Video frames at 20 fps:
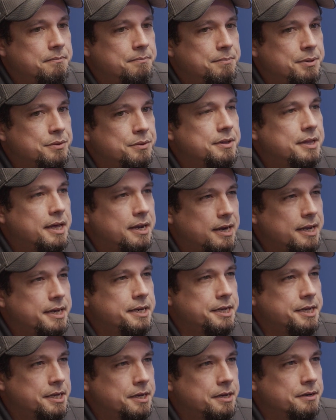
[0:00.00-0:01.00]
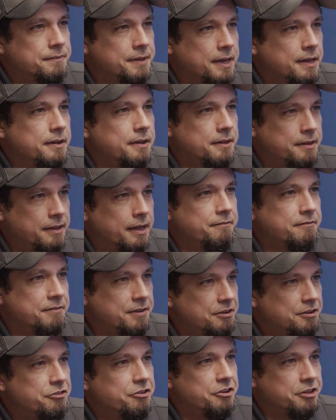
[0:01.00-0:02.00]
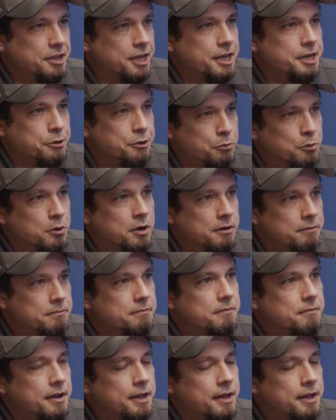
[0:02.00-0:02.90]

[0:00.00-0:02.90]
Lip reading: build that idea, that vision that you want,